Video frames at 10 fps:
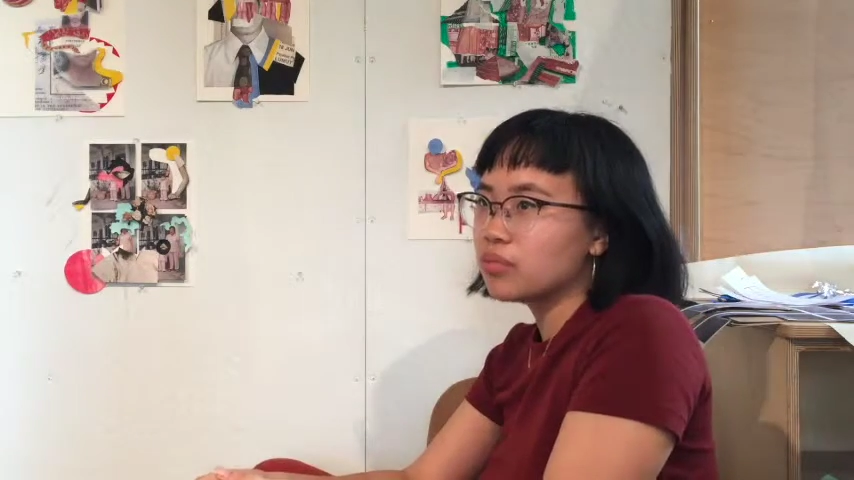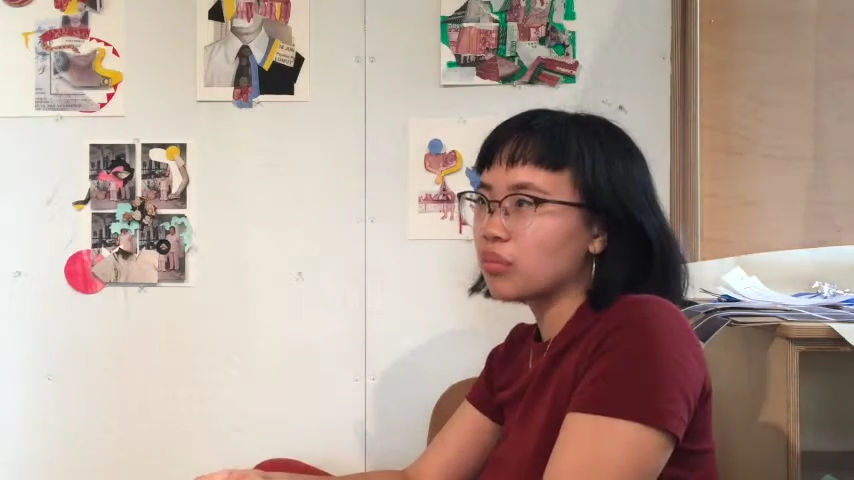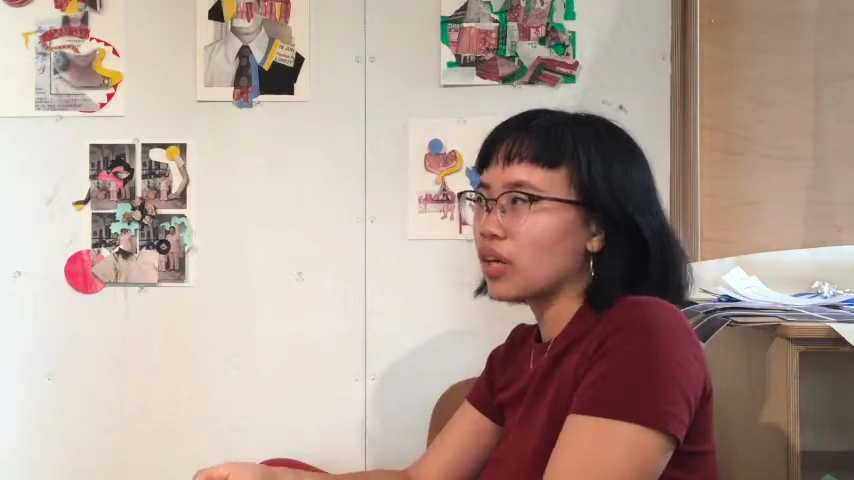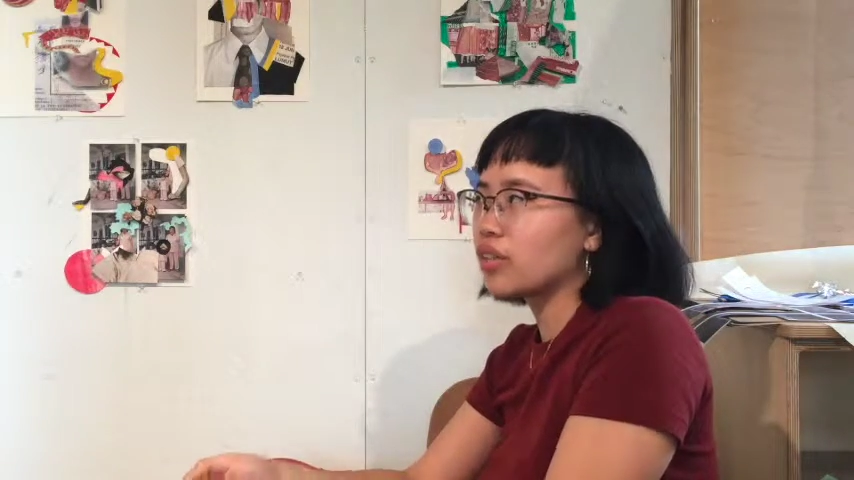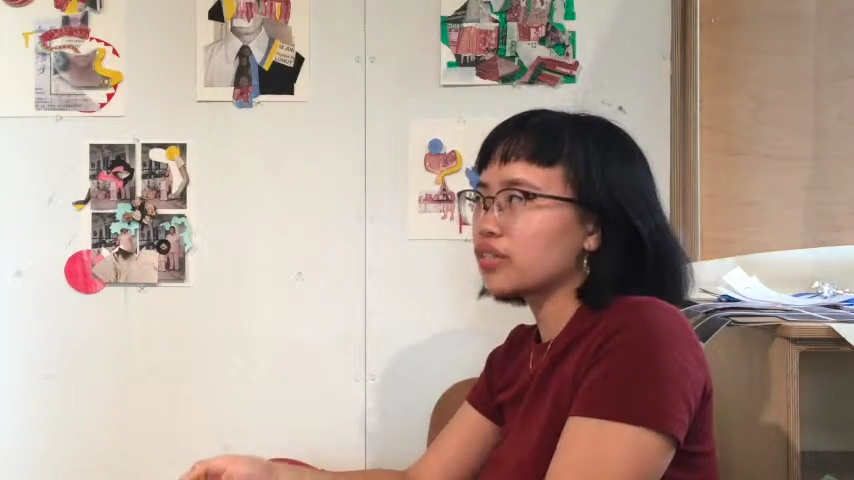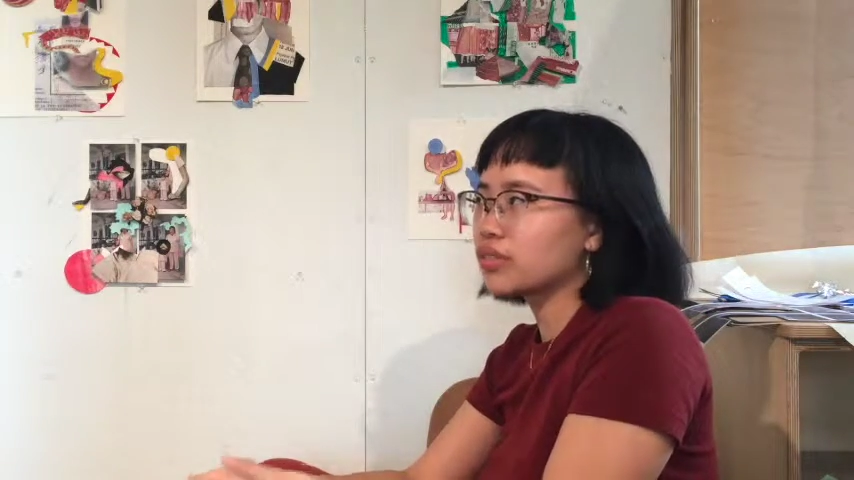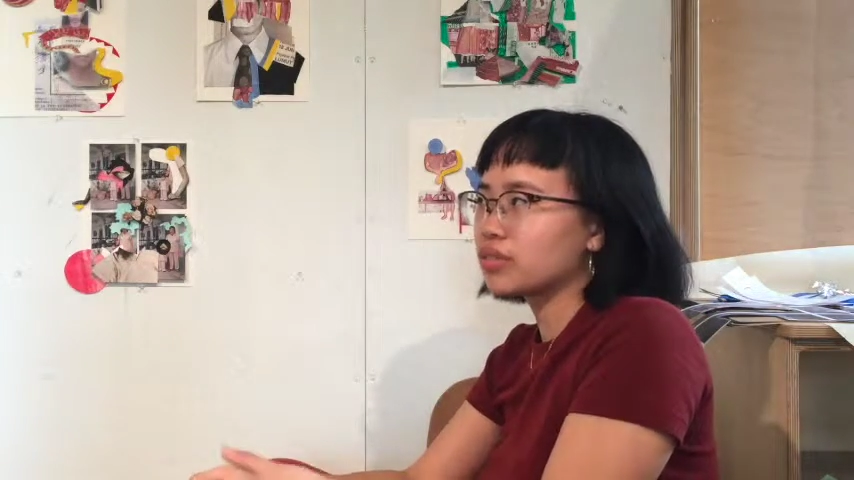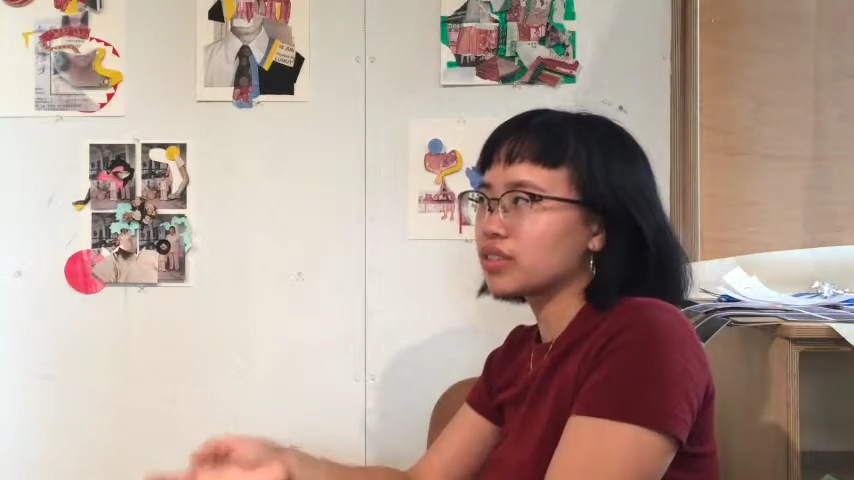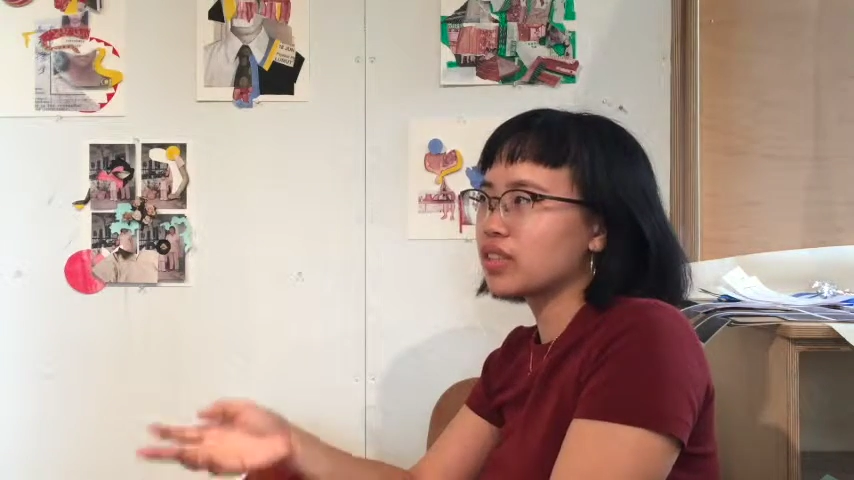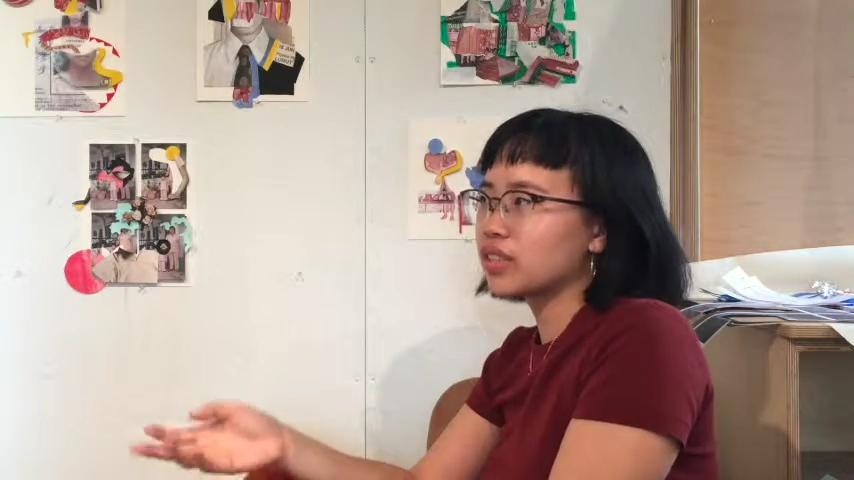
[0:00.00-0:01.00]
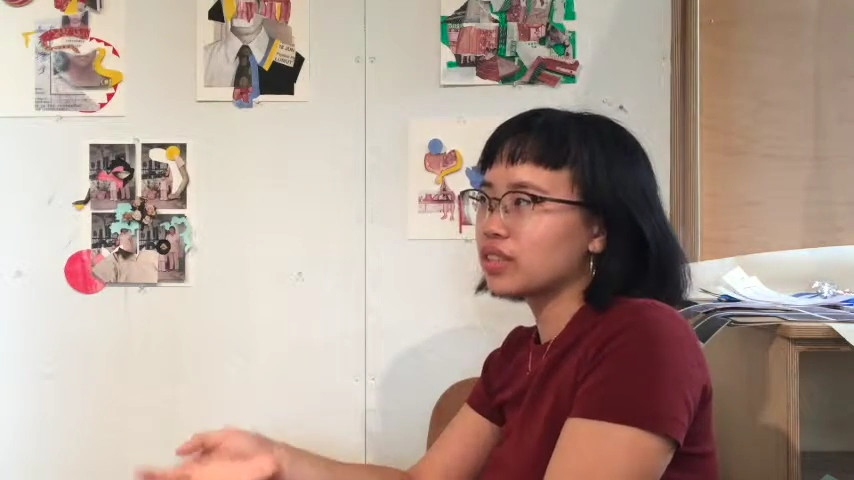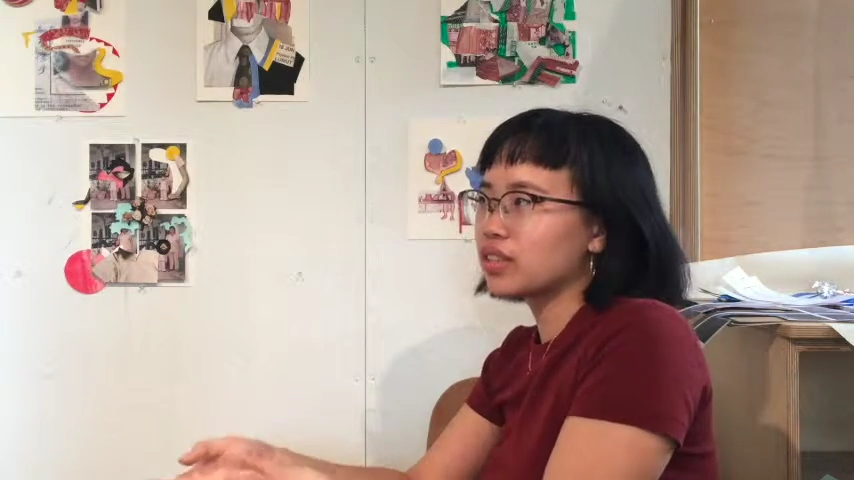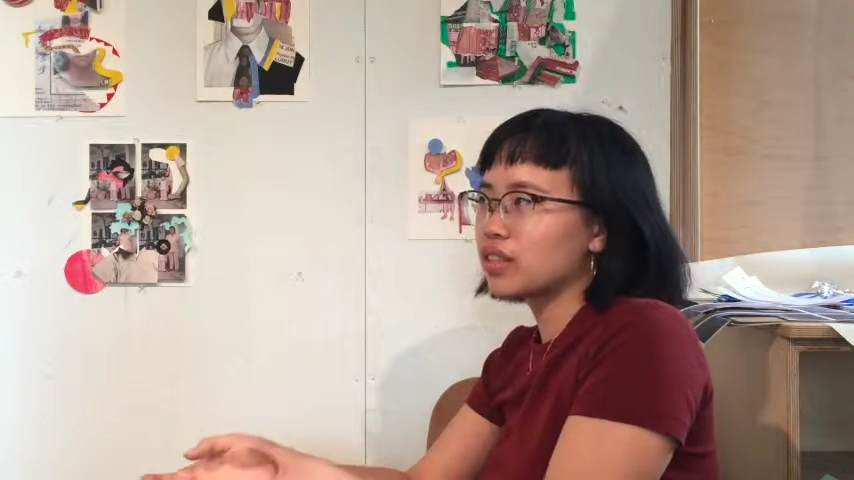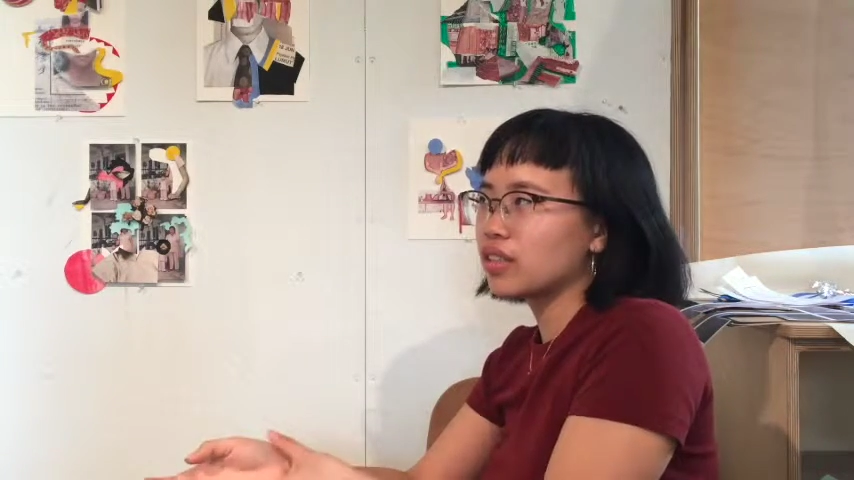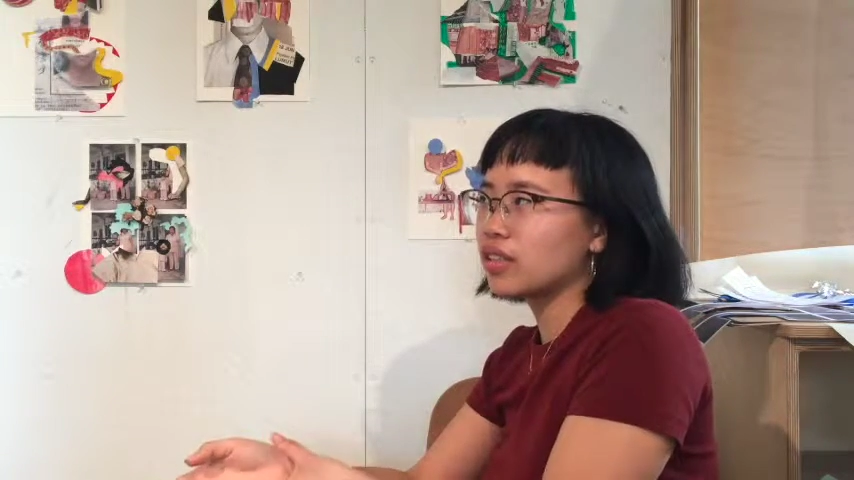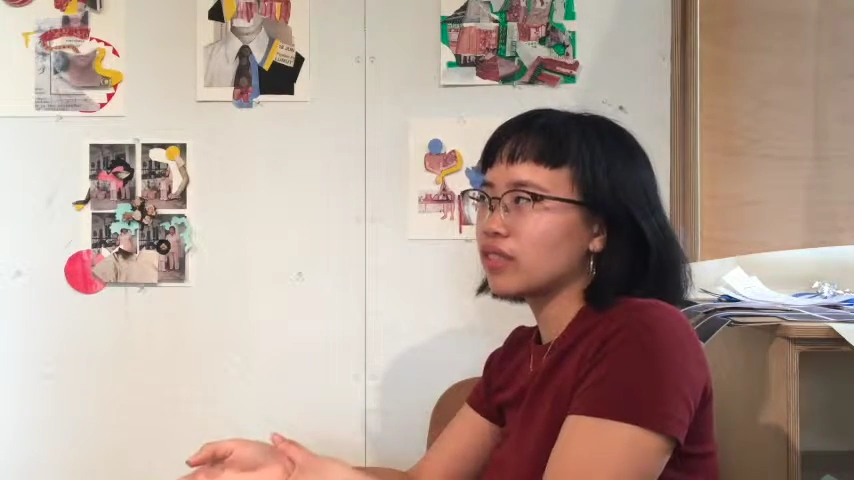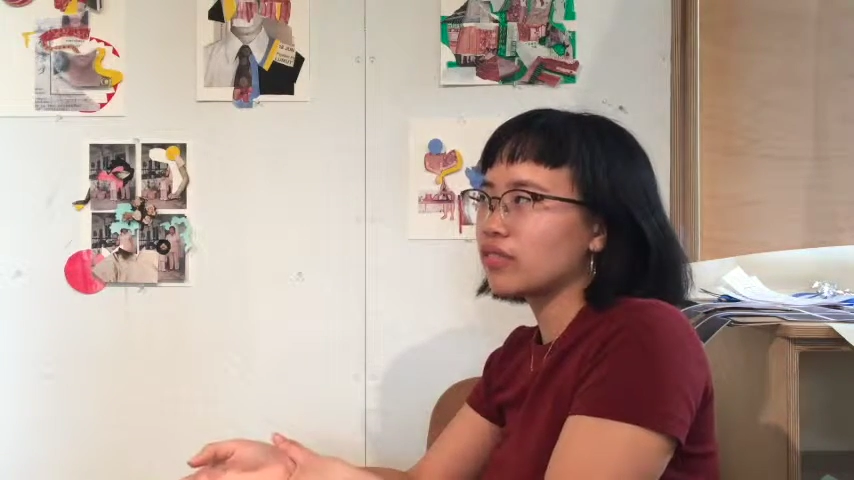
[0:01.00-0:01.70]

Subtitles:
but also was like, you